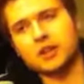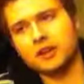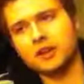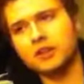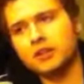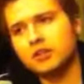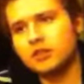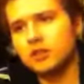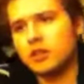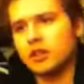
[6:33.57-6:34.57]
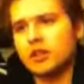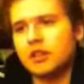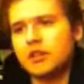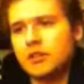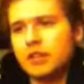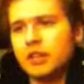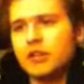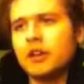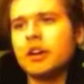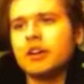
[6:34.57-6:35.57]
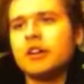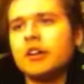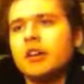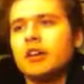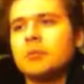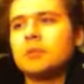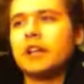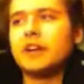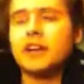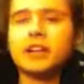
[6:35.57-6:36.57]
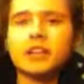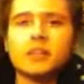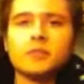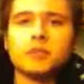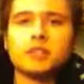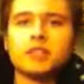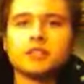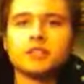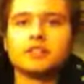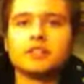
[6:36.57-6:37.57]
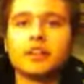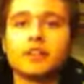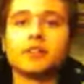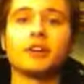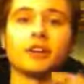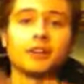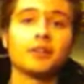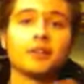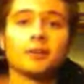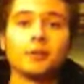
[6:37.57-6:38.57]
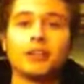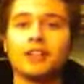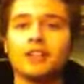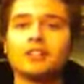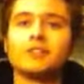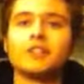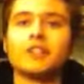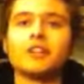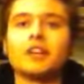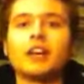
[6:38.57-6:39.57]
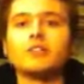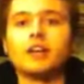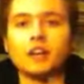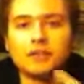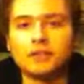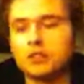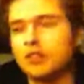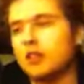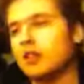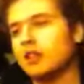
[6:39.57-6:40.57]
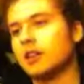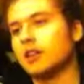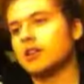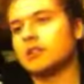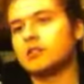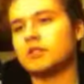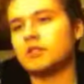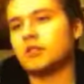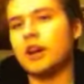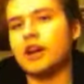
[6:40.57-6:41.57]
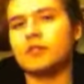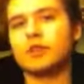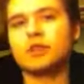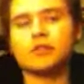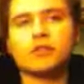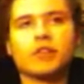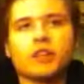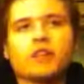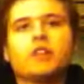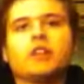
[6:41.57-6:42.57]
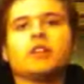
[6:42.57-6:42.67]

I'm going to do another video on player etiquette because I don't want to incorporate it in this video and have you have to scroll halfway through the video.